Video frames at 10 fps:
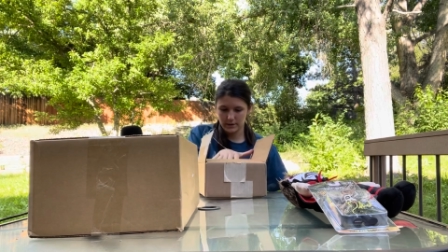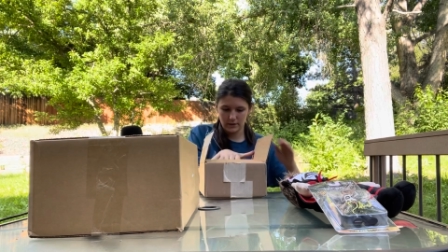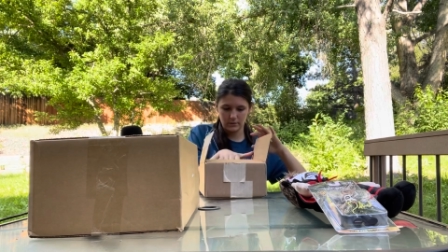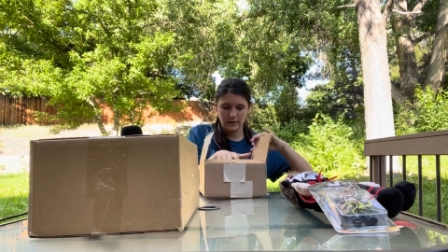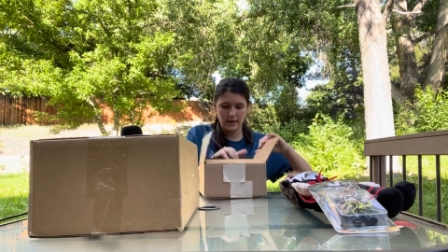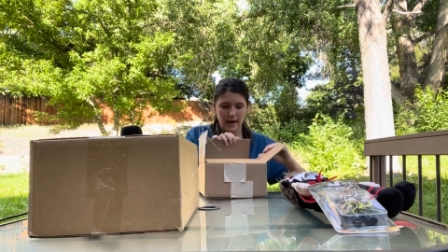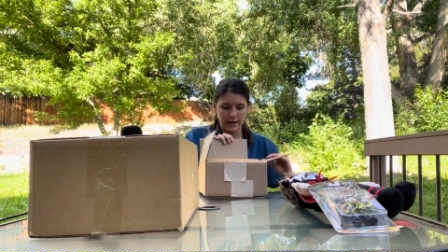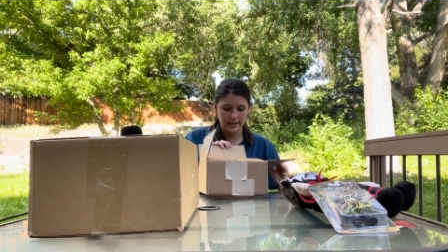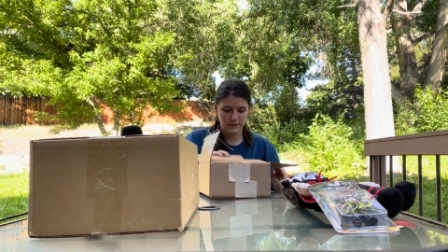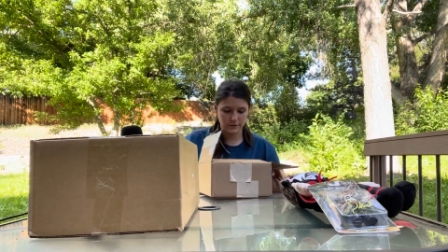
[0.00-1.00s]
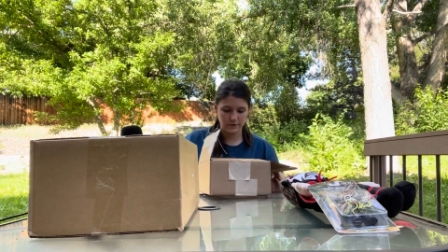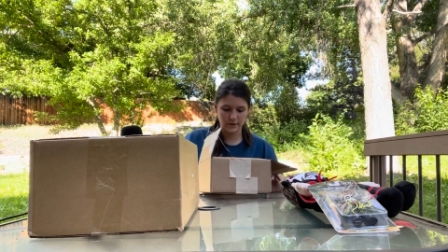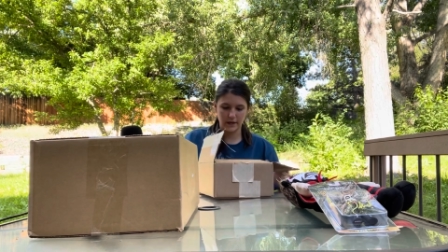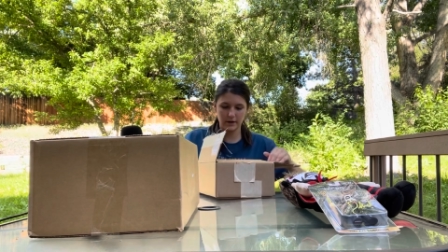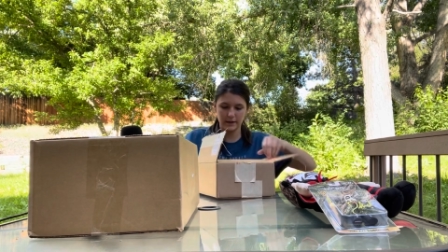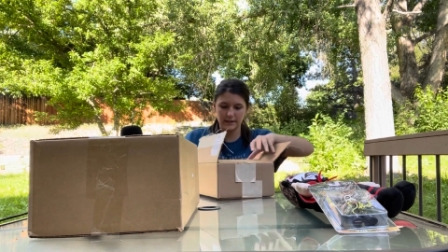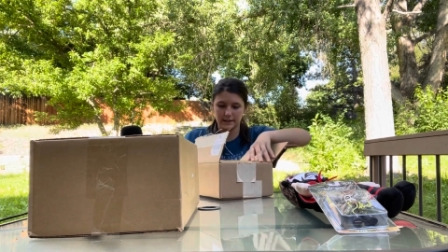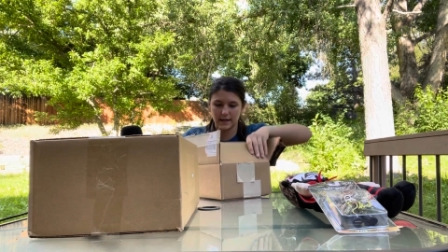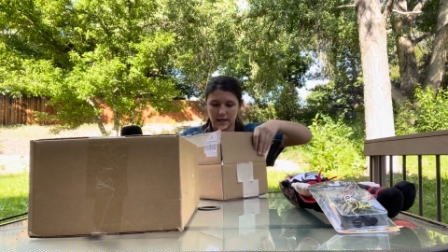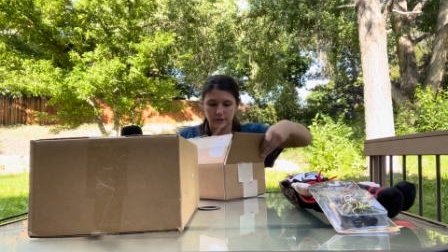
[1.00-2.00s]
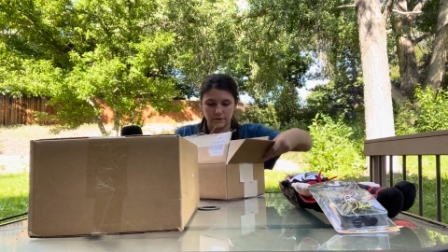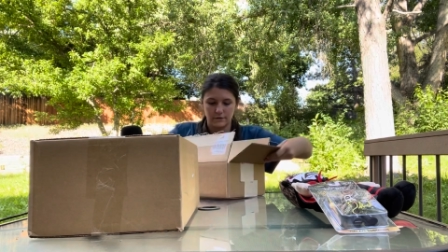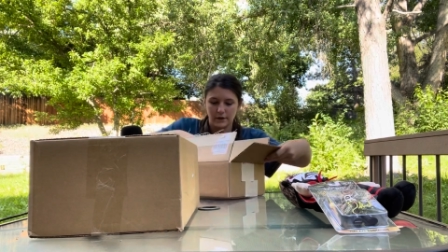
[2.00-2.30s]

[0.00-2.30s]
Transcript: let me get to. So here is an action